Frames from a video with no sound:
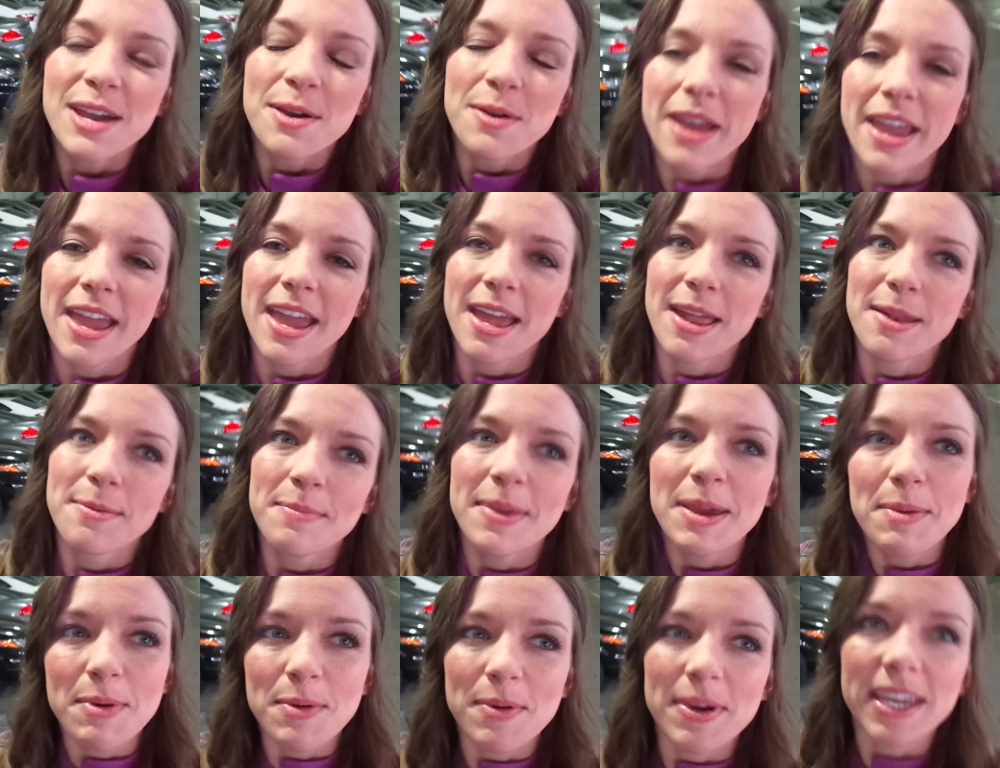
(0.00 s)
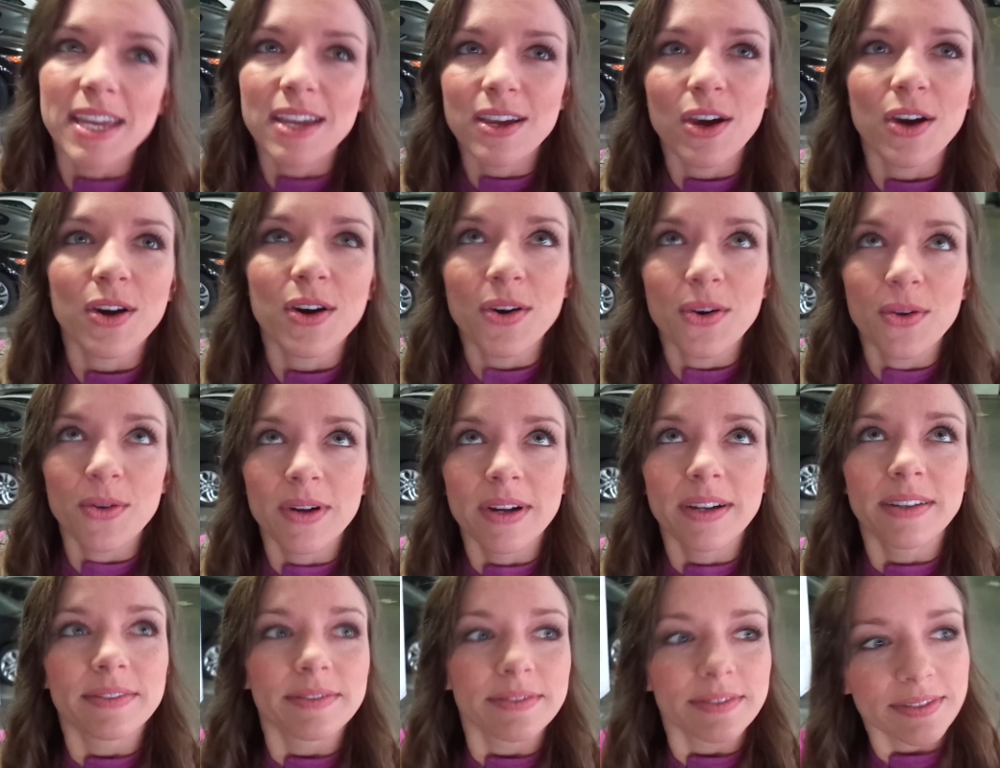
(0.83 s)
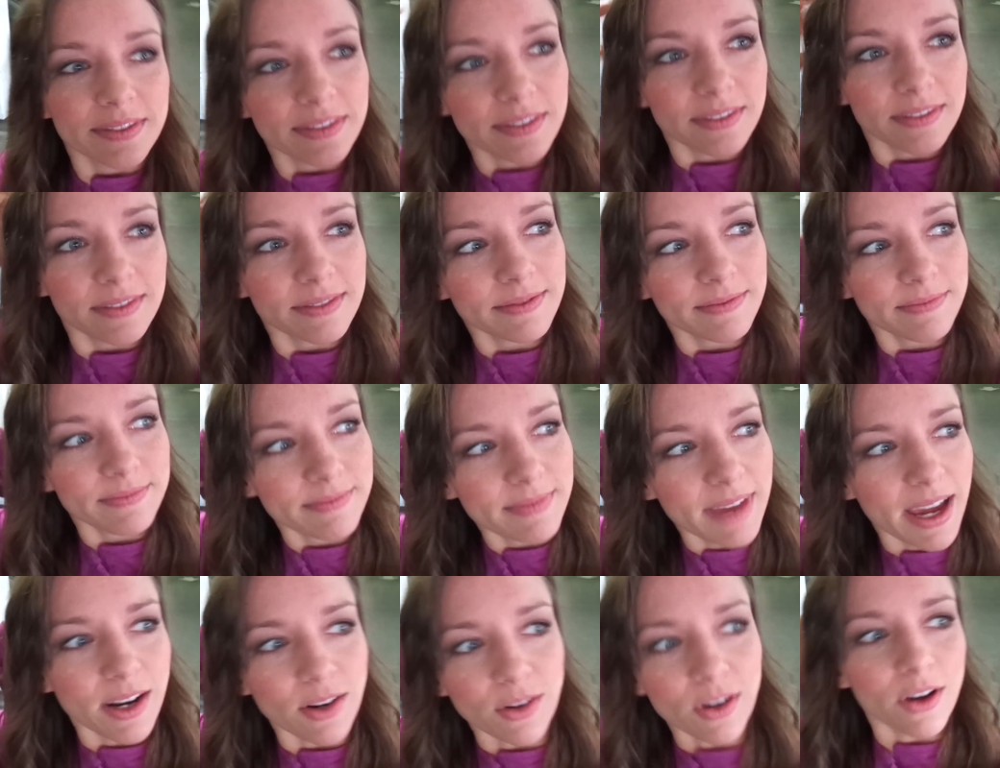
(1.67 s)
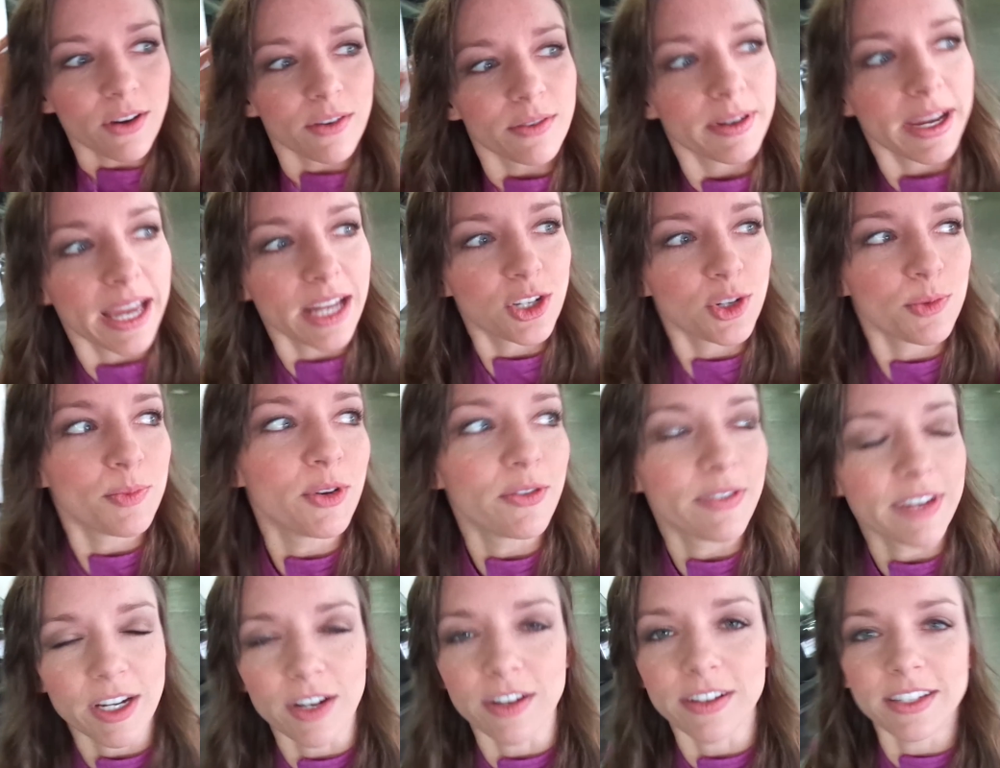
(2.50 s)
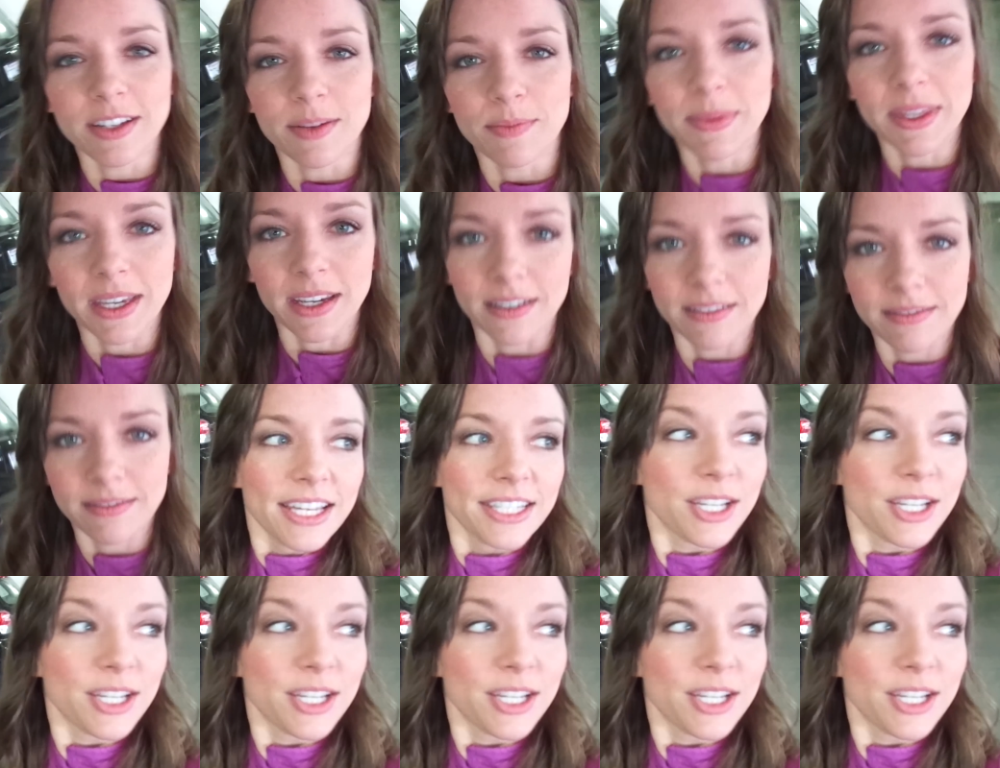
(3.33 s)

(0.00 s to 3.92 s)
And maybe we can go, I don't know, catch a movie or something.